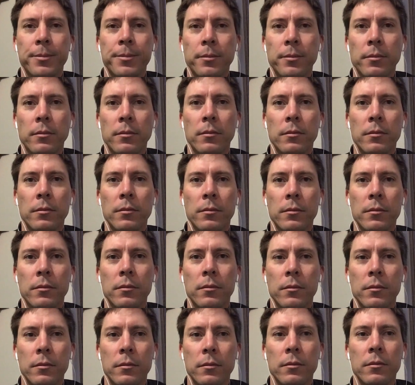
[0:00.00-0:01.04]

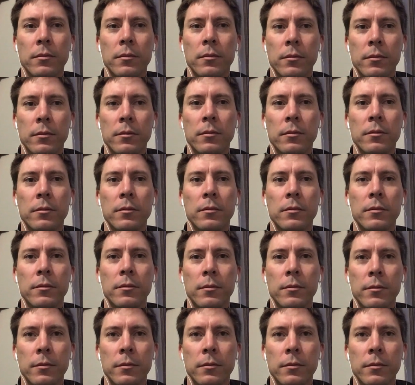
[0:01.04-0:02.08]

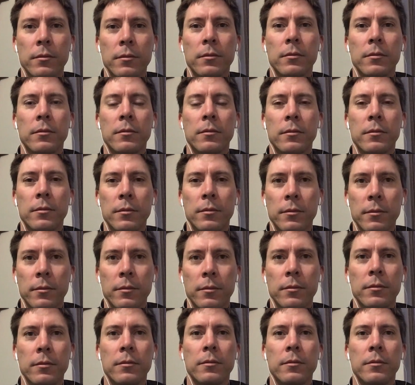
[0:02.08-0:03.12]

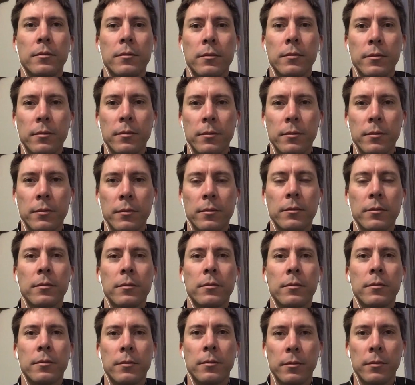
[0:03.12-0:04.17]

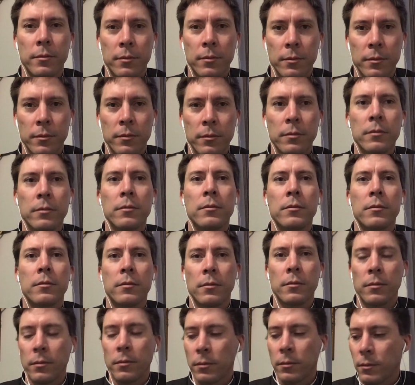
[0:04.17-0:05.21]

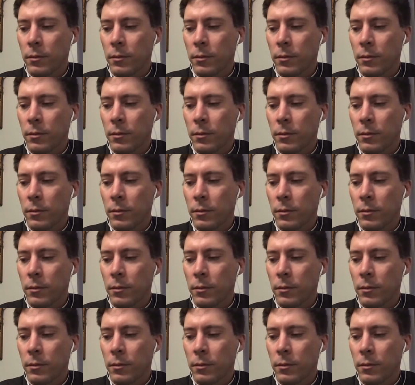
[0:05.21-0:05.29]
[no speech]